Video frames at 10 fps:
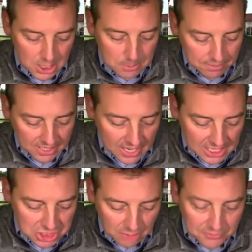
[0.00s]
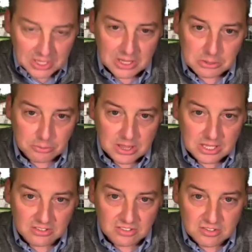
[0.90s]
but can I share with you the three
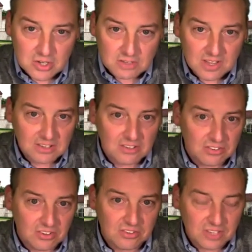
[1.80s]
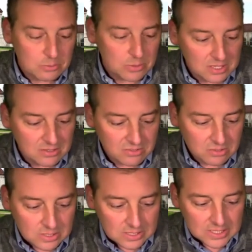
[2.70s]
things it's going to take to succeed with us?
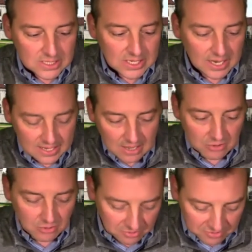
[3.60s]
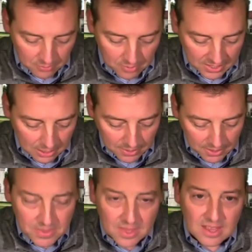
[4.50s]
And now you'll understand why I care about
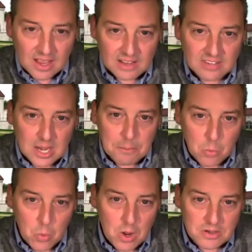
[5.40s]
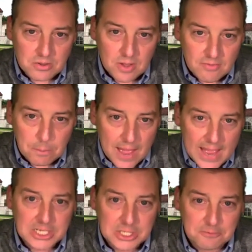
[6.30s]
it. I say, number one, do you have a
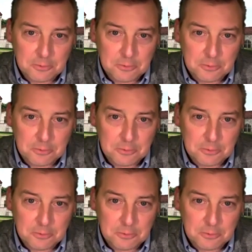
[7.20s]
passion for